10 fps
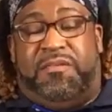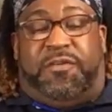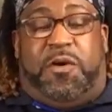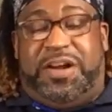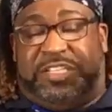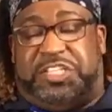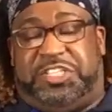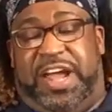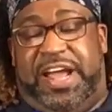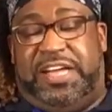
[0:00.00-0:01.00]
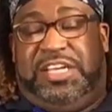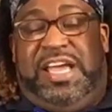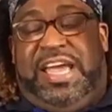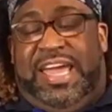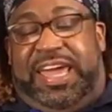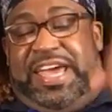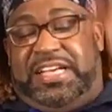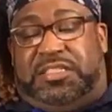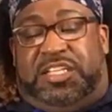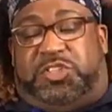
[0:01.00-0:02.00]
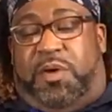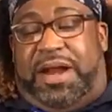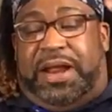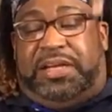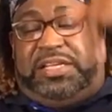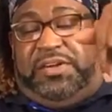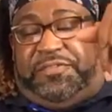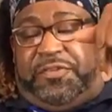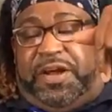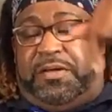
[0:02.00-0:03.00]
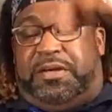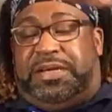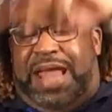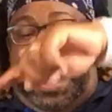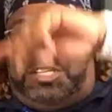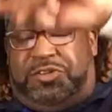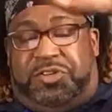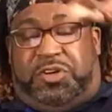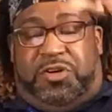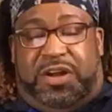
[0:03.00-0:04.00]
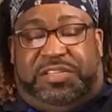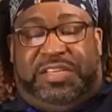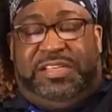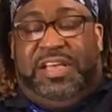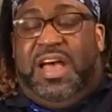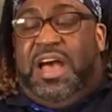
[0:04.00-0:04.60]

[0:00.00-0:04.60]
Forex exchange is the trading different national currencies